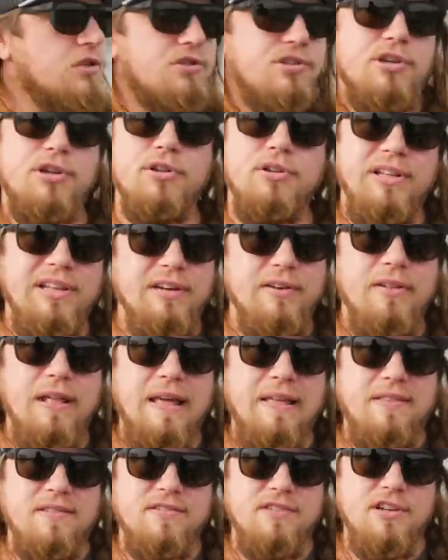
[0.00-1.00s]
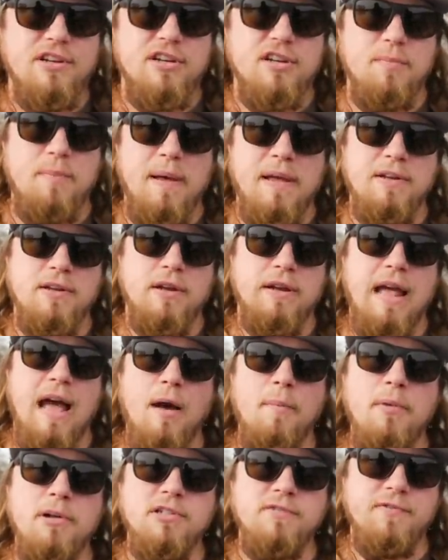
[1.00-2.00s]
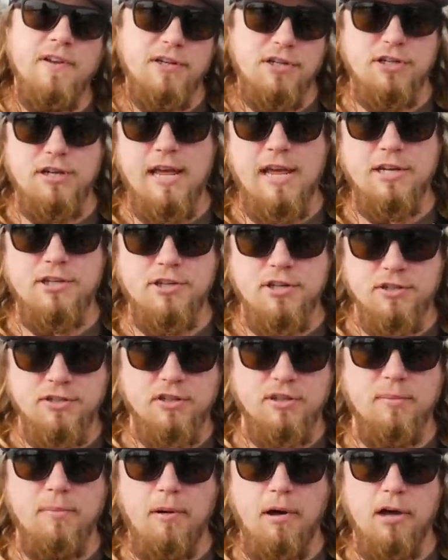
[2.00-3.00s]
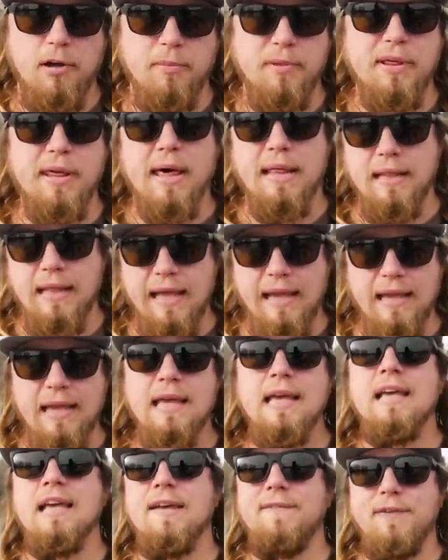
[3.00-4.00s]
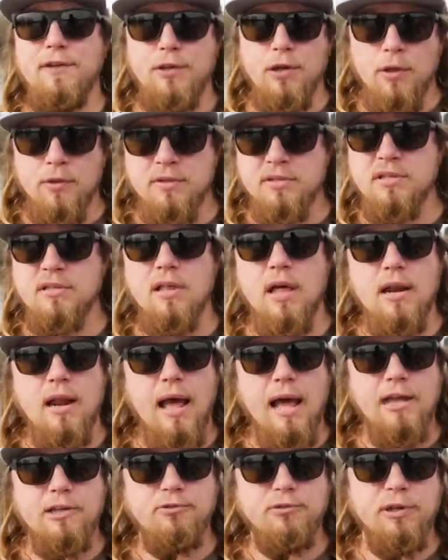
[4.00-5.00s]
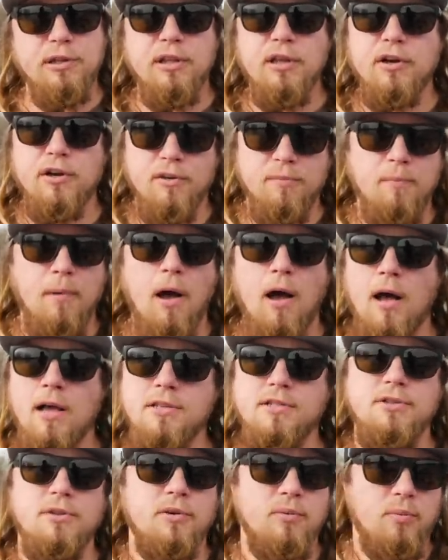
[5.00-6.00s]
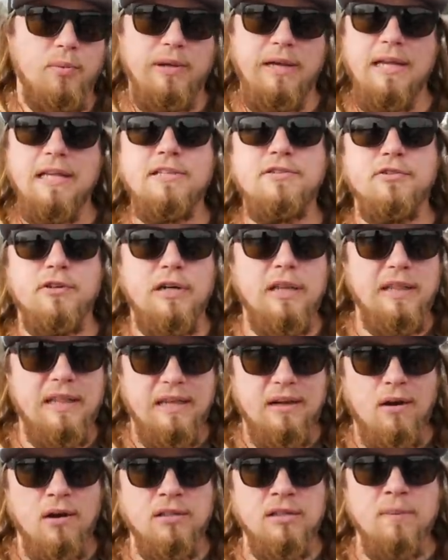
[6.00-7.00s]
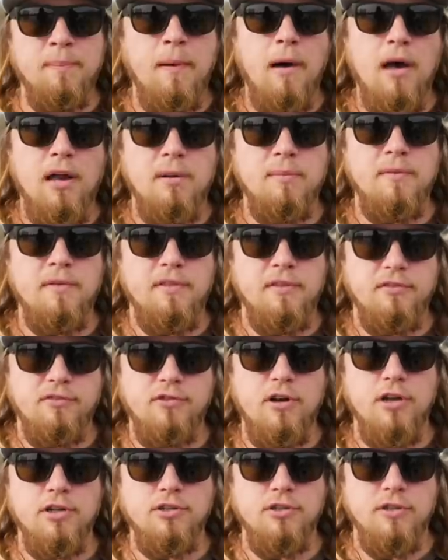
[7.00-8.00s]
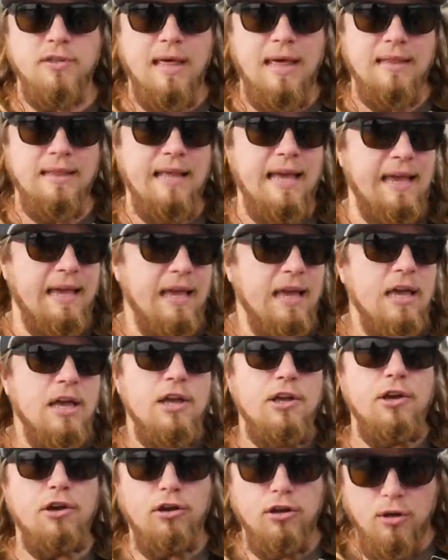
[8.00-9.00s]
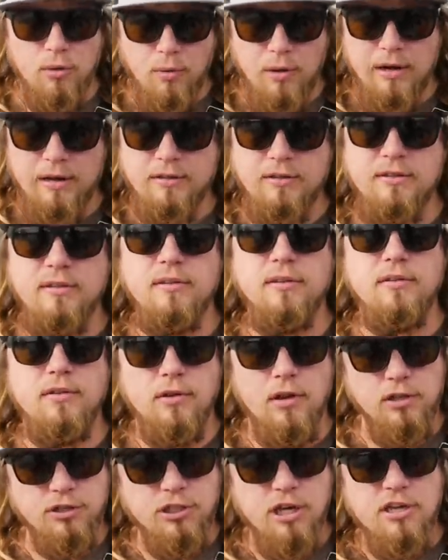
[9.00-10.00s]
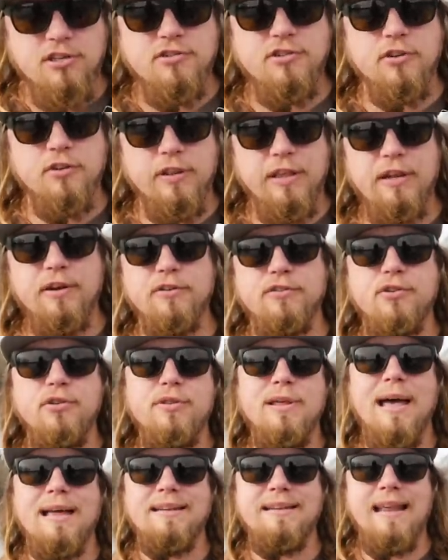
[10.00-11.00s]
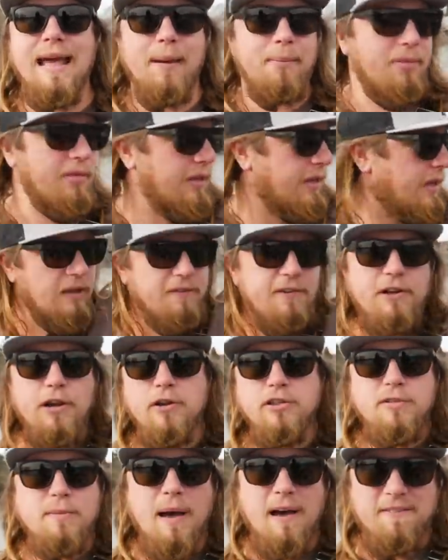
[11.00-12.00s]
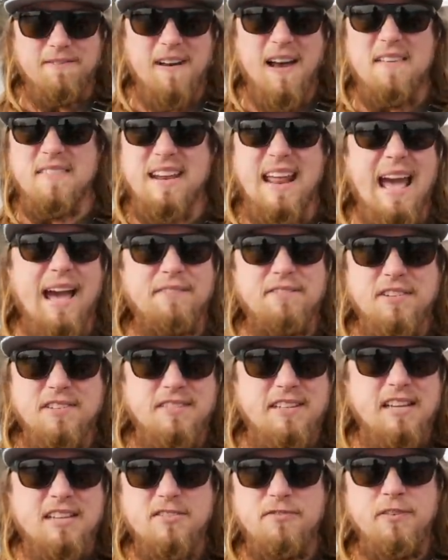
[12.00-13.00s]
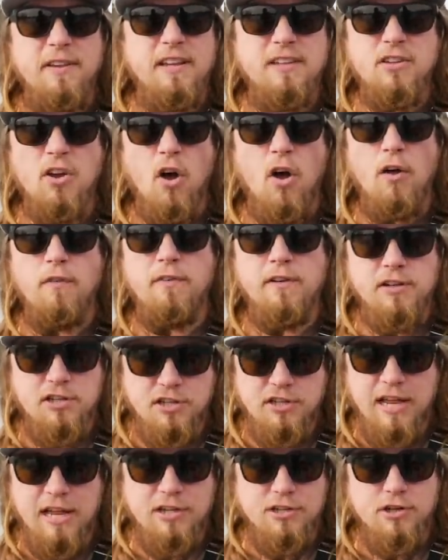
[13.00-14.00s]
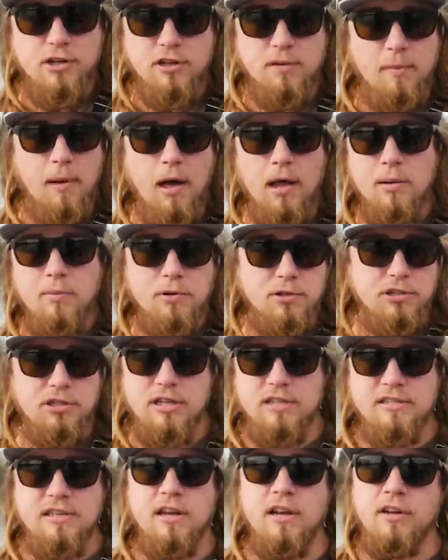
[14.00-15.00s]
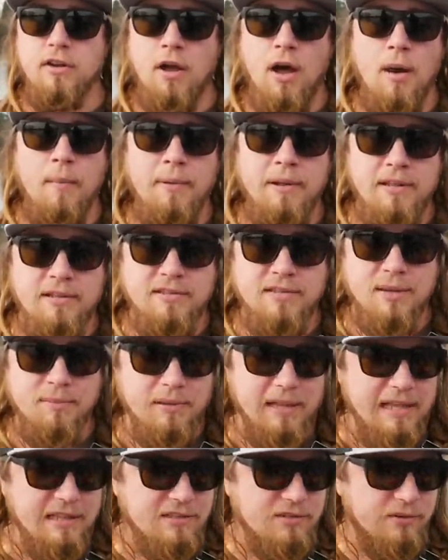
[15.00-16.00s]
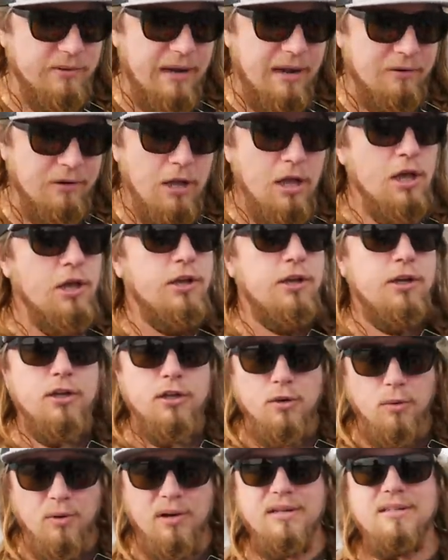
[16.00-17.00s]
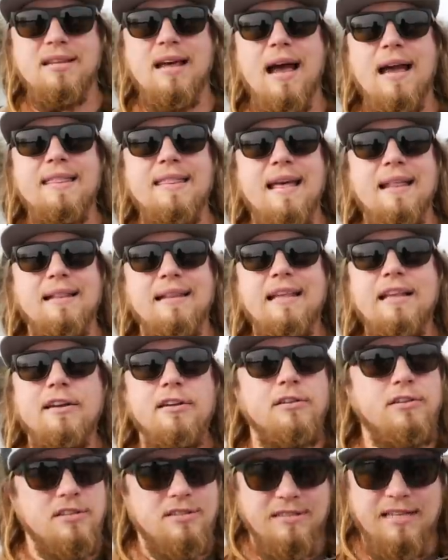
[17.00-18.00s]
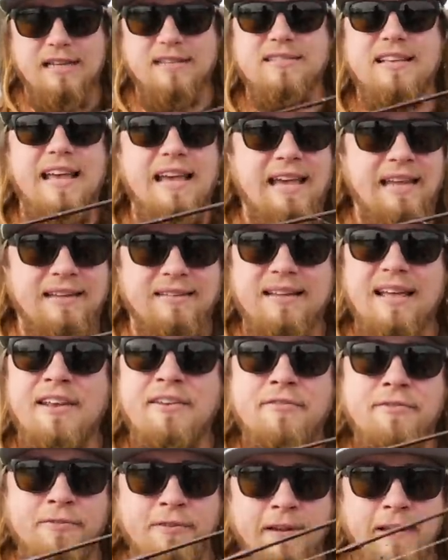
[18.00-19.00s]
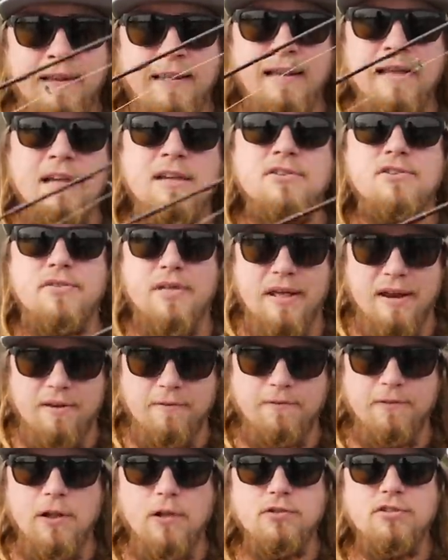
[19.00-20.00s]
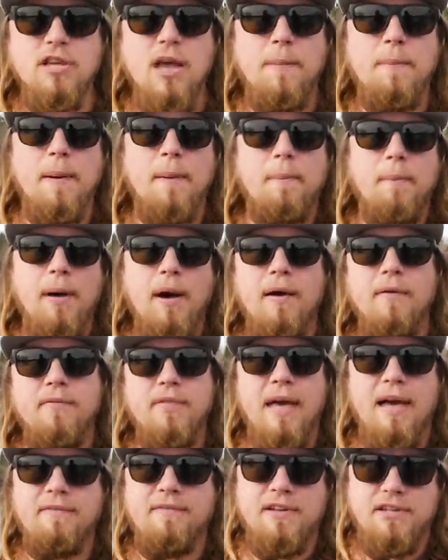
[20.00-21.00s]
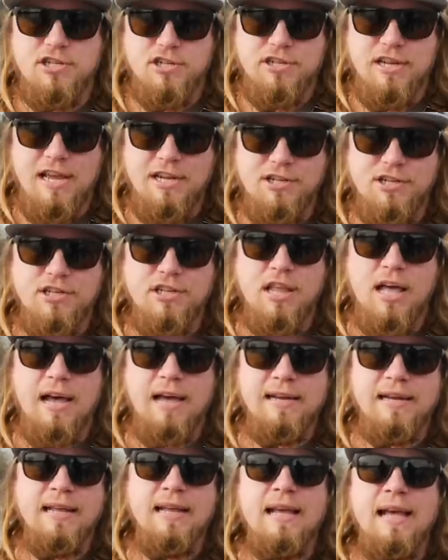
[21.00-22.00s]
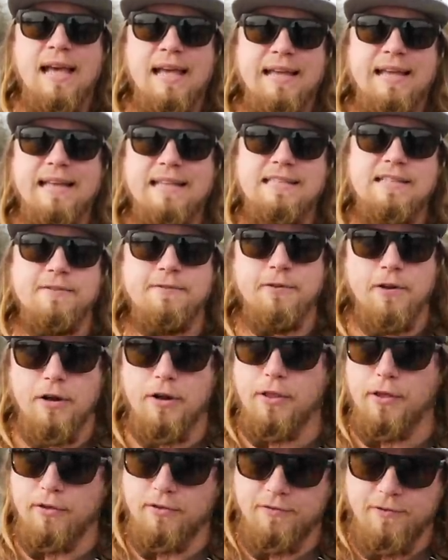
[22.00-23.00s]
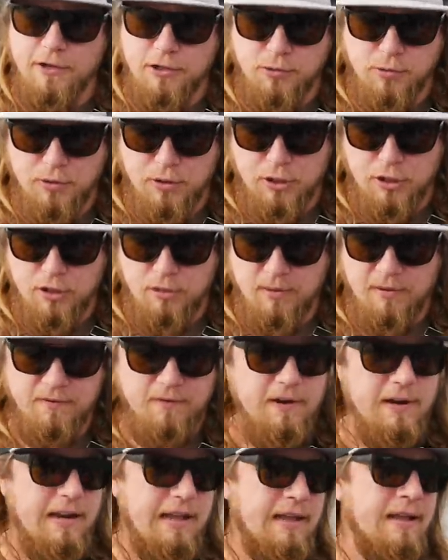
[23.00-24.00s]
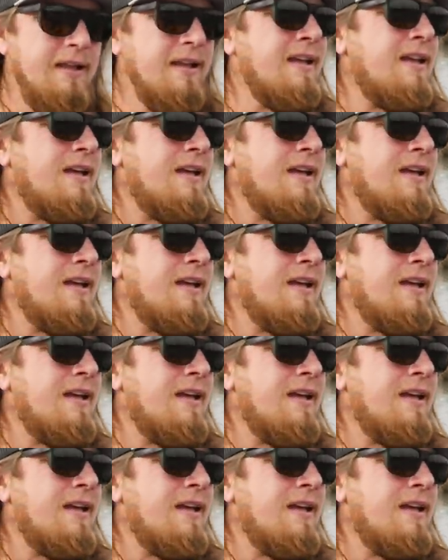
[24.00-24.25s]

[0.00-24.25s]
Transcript: So your leader length is gonna depend on how much vegetation is on the bottom of that lake. If you know there's a lot of hydrilla or moss or weeds or anything on the bottom of the structure of that lake, you're gonna wanna adjust your leader to that depth. If you know it's about 5.5 to 6 feet tall vegetation on the bottom, which isn't uncommon in some lakes around, you're gonna wanna tie that leader to 6, 8, 10 feet so that it floats up above that vegetation line and gets in front of those fish where they're gonna be feeding.